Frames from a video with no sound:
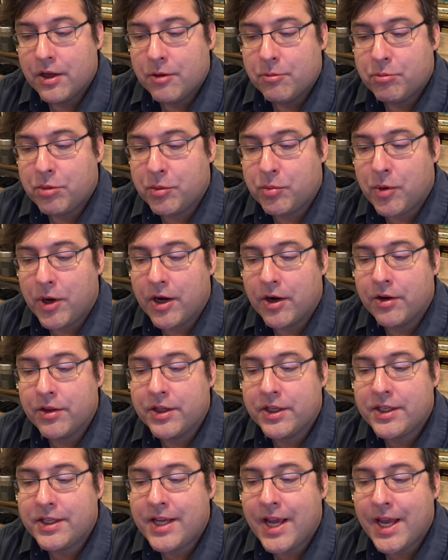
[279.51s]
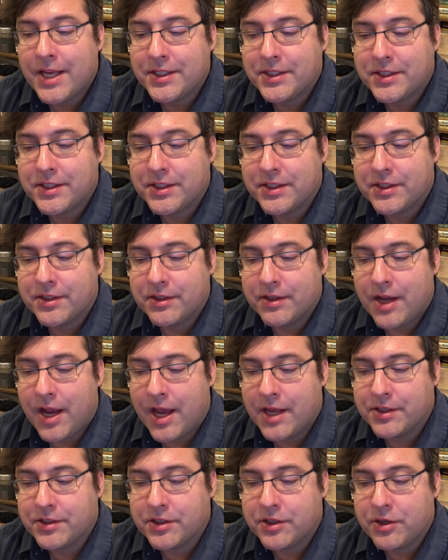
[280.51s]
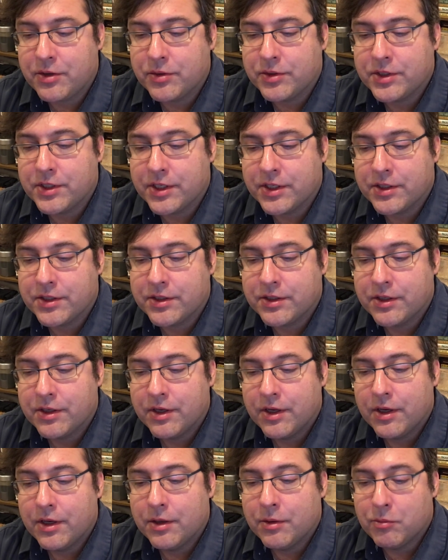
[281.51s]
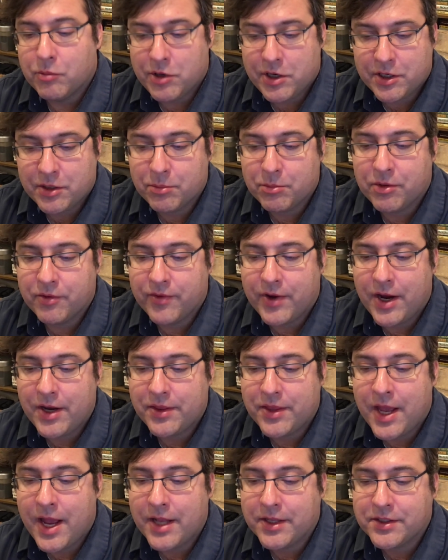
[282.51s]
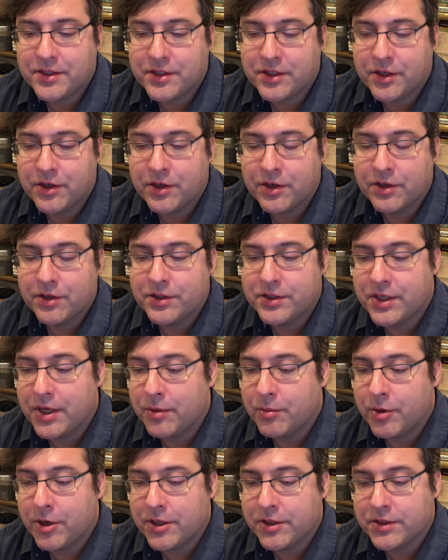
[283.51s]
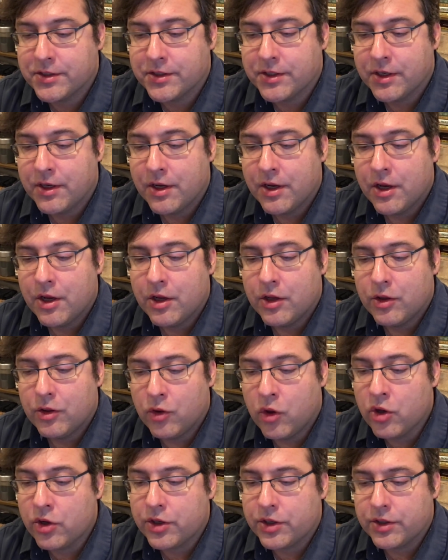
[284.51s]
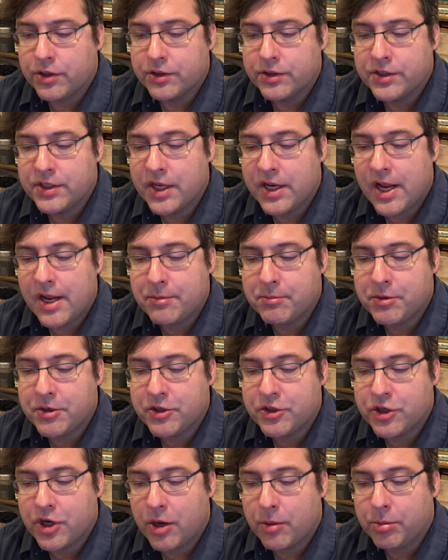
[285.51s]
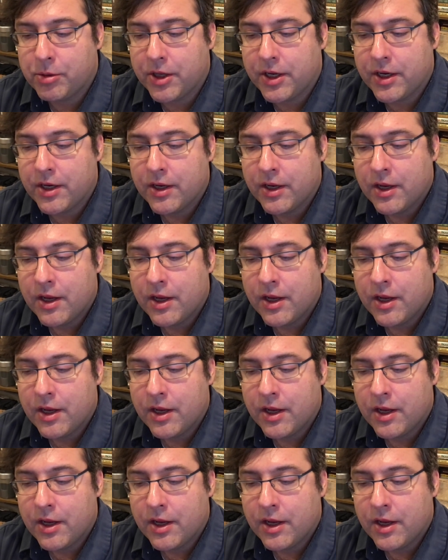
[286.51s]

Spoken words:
"But where are the guests?" asked Eustace. "We can provide that, sir," said Rince. "Look," said Edmund sharply.